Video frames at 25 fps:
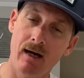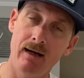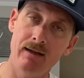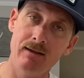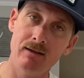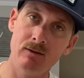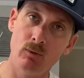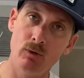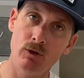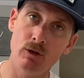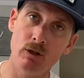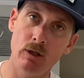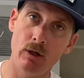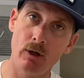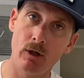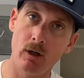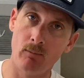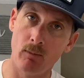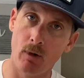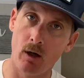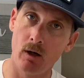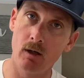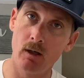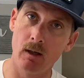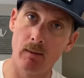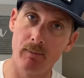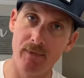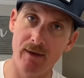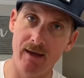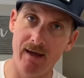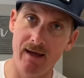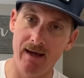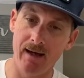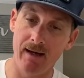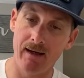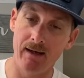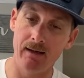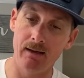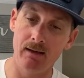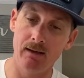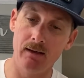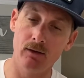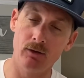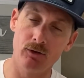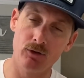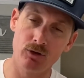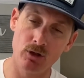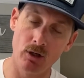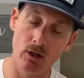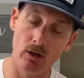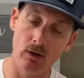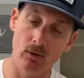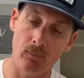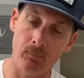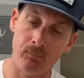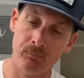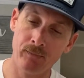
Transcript: and when you go to mark up the head, it'll show.